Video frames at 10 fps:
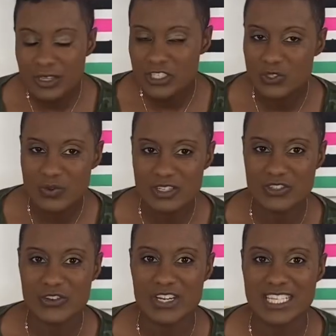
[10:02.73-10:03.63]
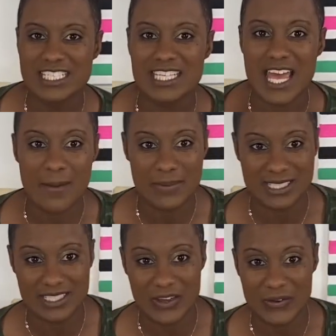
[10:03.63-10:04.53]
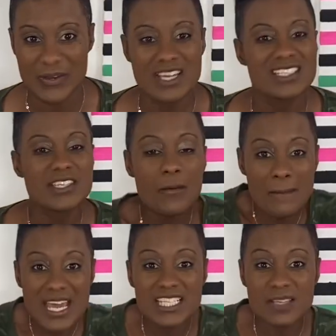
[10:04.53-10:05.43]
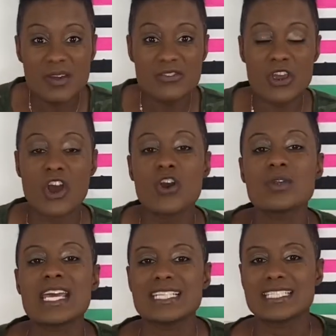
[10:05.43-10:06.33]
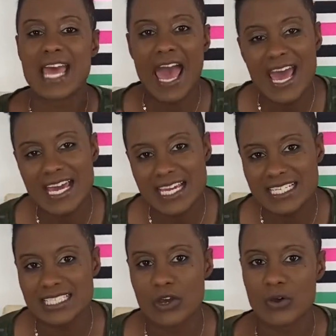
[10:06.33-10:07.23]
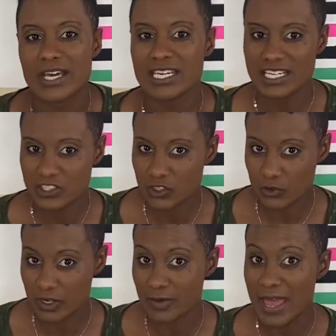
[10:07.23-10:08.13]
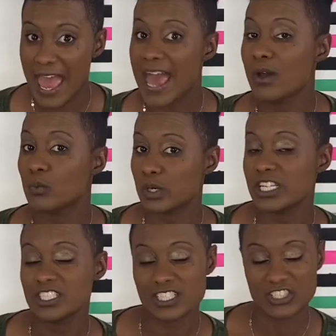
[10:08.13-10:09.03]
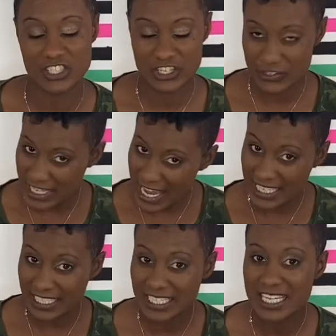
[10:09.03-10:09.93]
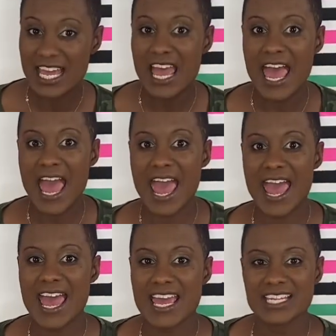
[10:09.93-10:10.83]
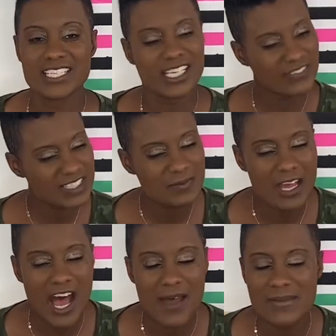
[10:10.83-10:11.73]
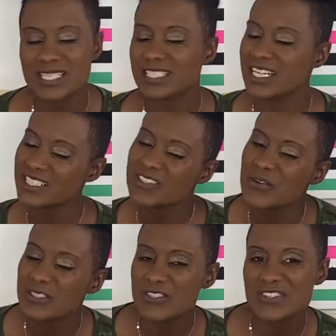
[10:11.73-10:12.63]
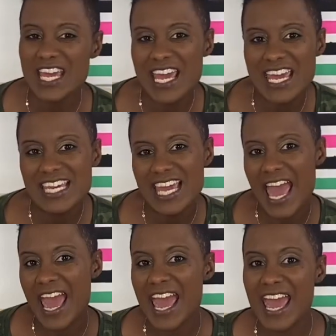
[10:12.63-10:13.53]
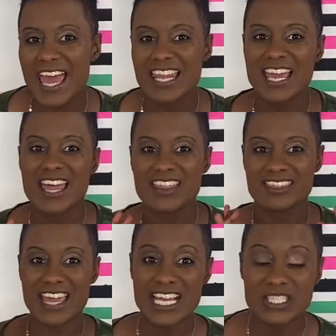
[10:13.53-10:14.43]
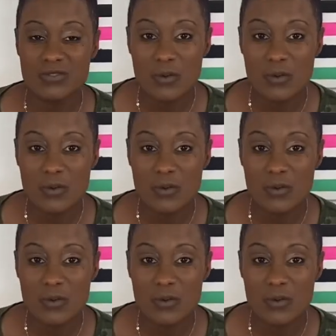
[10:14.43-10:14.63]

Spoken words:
that you enjoyed this episode. So make some of your own and tag us on Instagram at Whatsshecreating and leave us some comments. Let us know what you think. And thanks for